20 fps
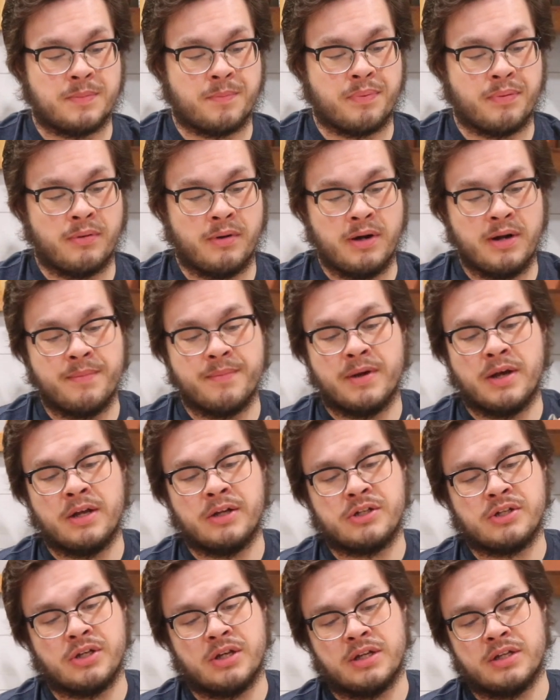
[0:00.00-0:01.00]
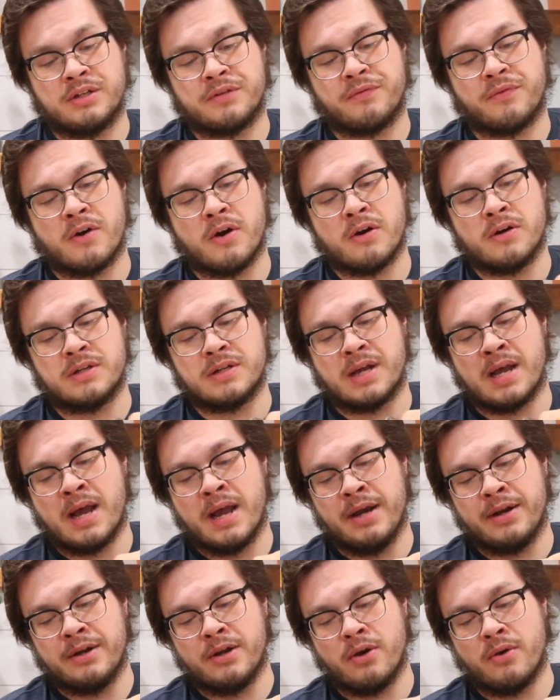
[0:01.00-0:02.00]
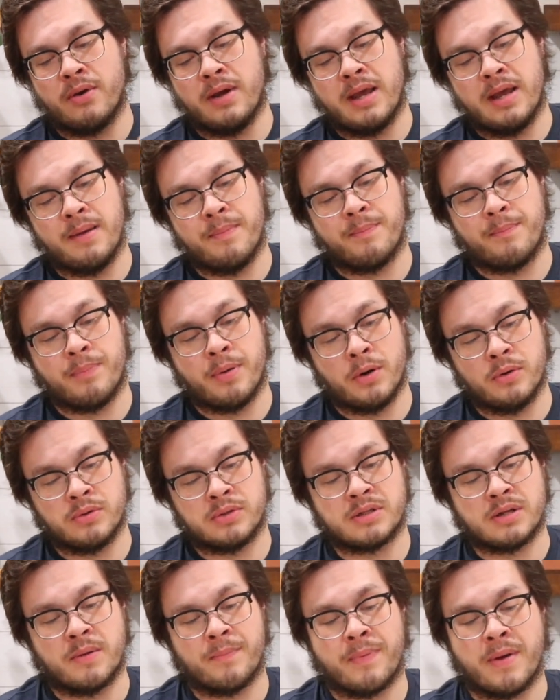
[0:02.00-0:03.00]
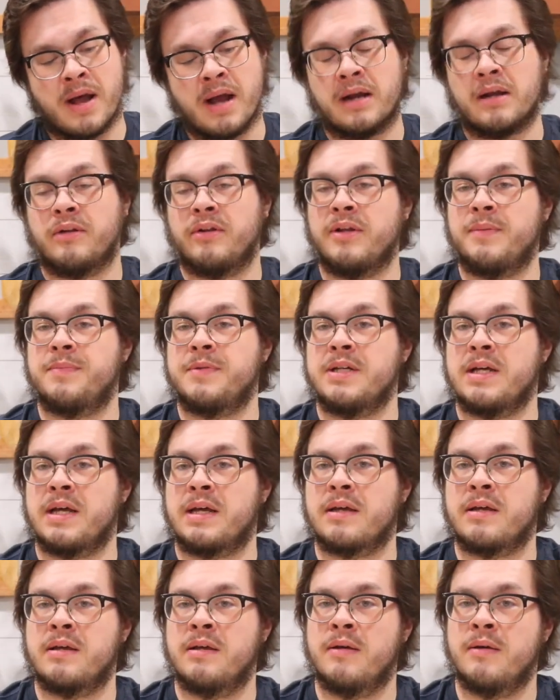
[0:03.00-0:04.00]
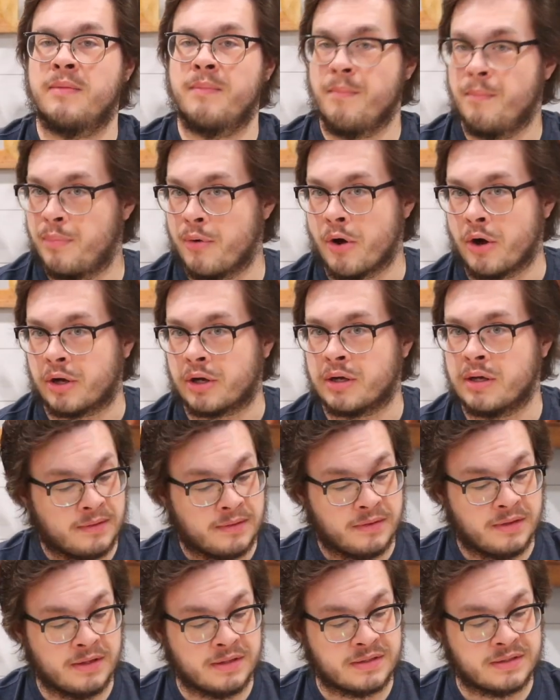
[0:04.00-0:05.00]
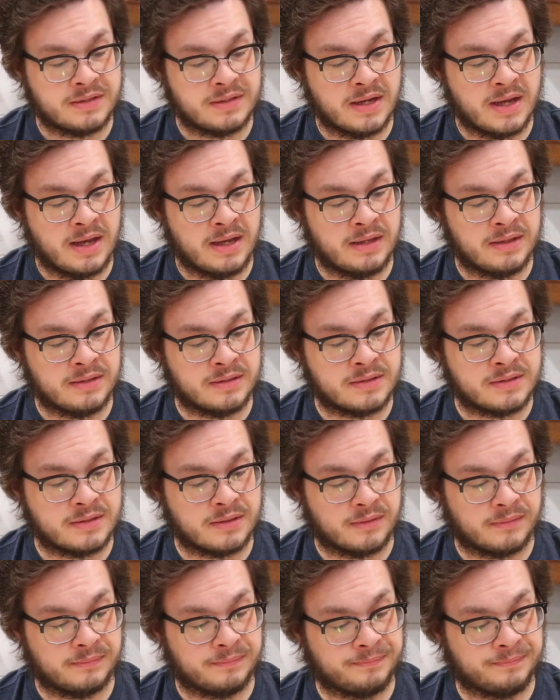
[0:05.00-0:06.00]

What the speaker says: pretty much, as far as I know, a post-apocalyptic book. This says,